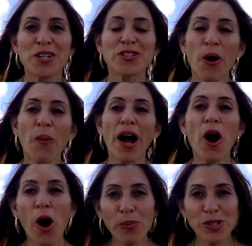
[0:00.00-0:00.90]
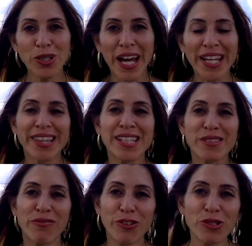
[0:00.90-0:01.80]
So I hoped you liked
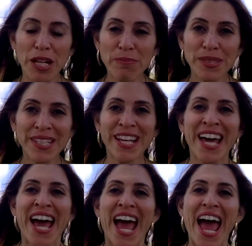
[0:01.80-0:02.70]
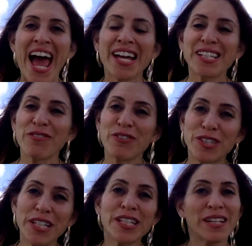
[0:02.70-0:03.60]
these few tips. And if you
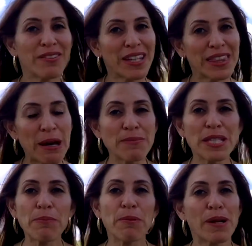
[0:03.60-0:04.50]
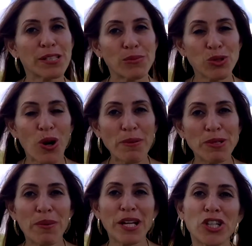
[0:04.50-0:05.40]
did, give it a thumbs up. You may subscribe
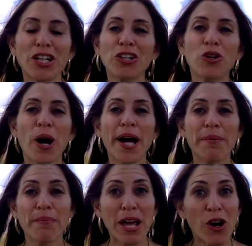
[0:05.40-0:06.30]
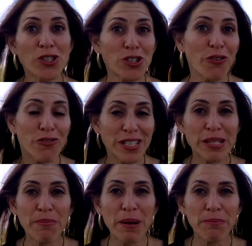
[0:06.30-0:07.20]
to channel. You may also
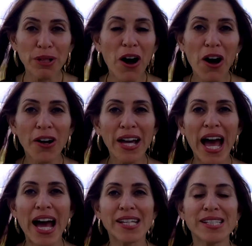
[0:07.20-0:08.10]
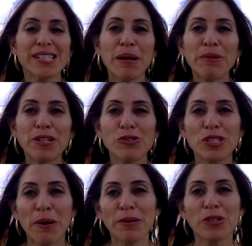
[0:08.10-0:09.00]
visit my blog at
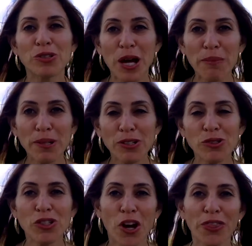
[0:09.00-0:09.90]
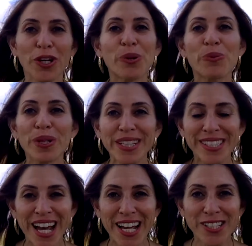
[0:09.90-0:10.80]

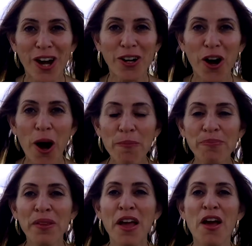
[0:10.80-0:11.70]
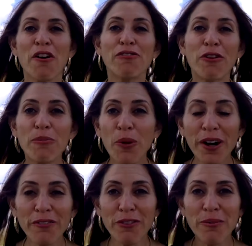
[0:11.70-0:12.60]
www.theguerilladiet.com for more
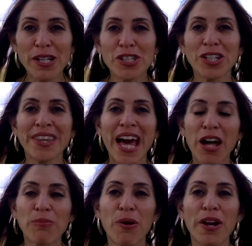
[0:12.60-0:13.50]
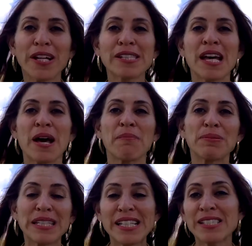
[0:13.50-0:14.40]
information on the health products.
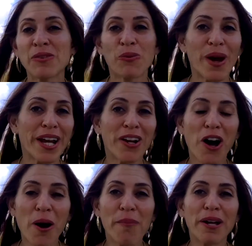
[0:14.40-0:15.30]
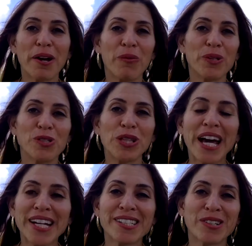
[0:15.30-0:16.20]
Please write a comment on what you
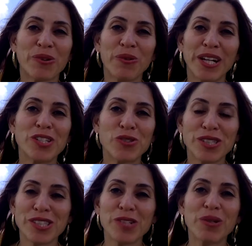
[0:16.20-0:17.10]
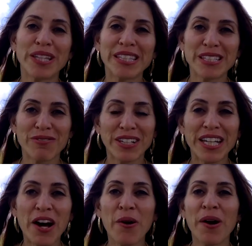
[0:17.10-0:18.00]
liked or what interests you in this
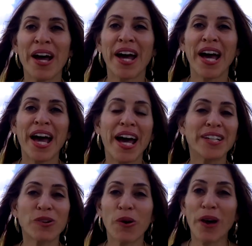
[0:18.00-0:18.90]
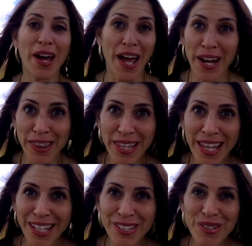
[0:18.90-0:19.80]
video and or
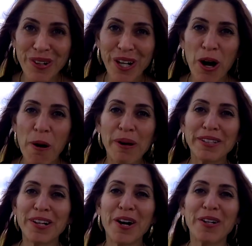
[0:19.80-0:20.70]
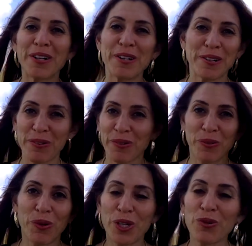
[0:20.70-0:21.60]
anything else you want to comment on and
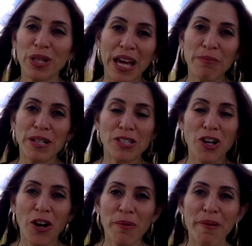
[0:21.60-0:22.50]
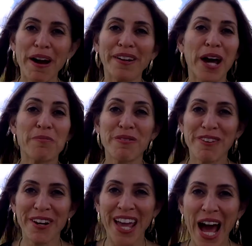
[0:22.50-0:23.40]
what you would like me to talk about. I'd be
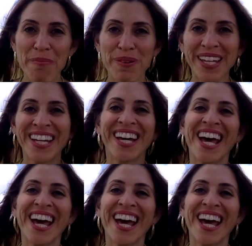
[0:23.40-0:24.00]
very happy.